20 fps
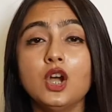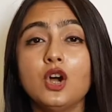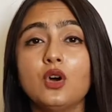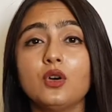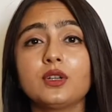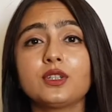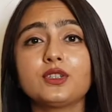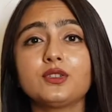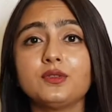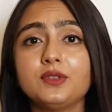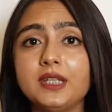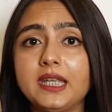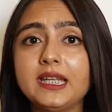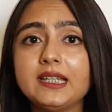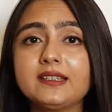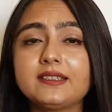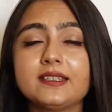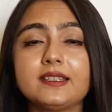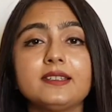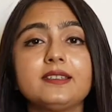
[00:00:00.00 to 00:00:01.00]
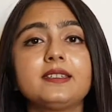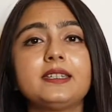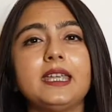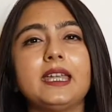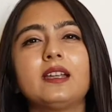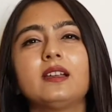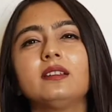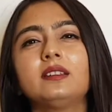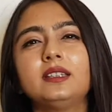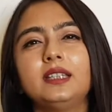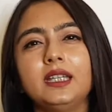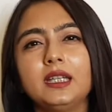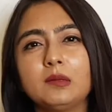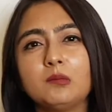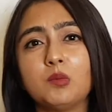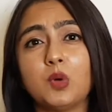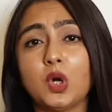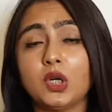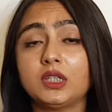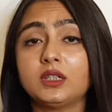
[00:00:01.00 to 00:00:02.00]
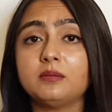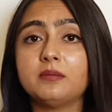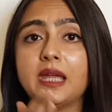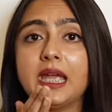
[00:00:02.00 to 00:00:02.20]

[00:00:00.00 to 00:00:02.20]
Okay, so next is take a thick bottom